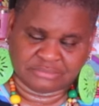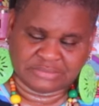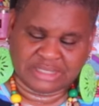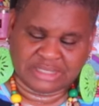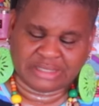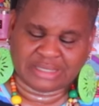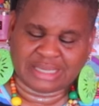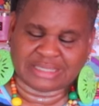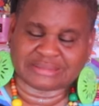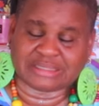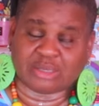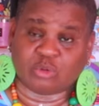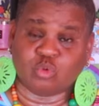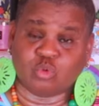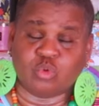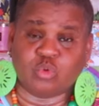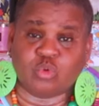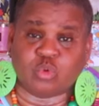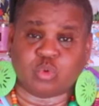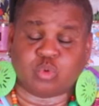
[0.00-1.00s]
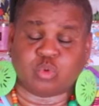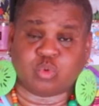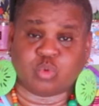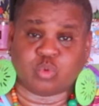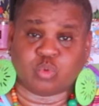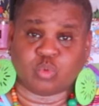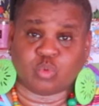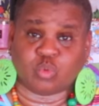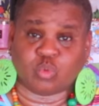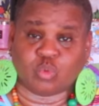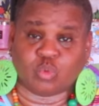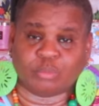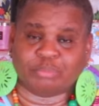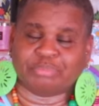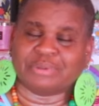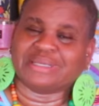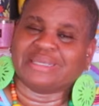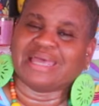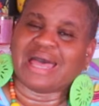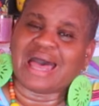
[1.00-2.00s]
And I said, whew.
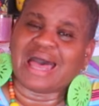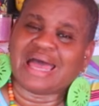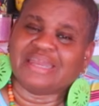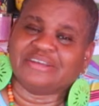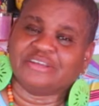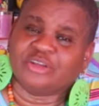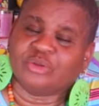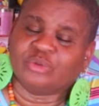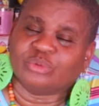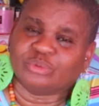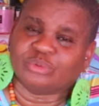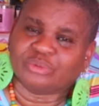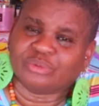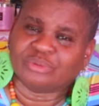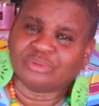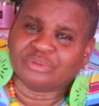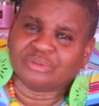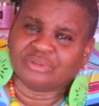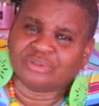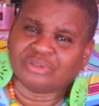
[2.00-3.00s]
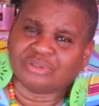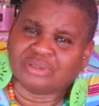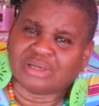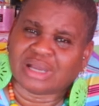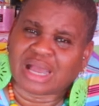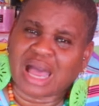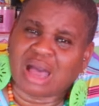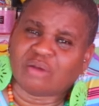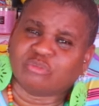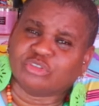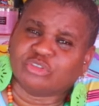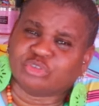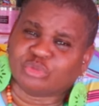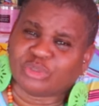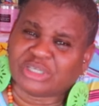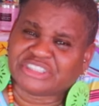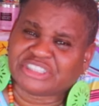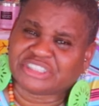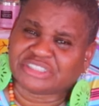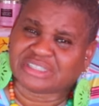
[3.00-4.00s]
But God knew. I was
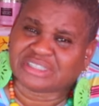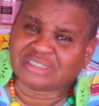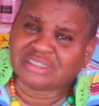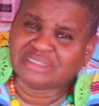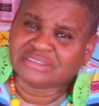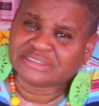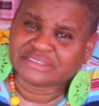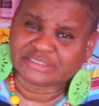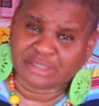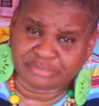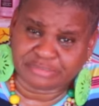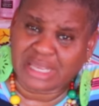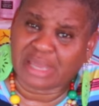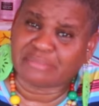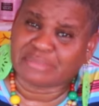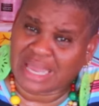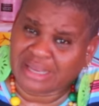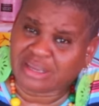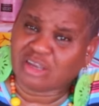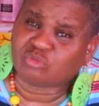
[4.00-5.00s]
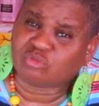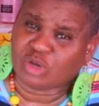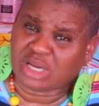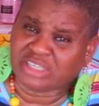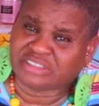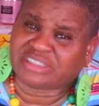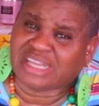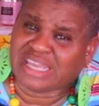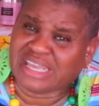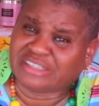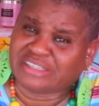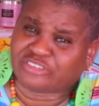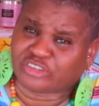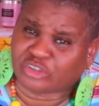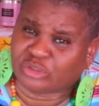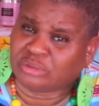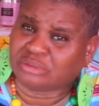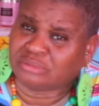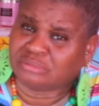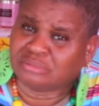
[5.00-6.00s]
rushing it. Sometimes I can rush things
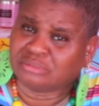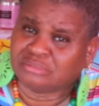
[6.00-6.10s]
too.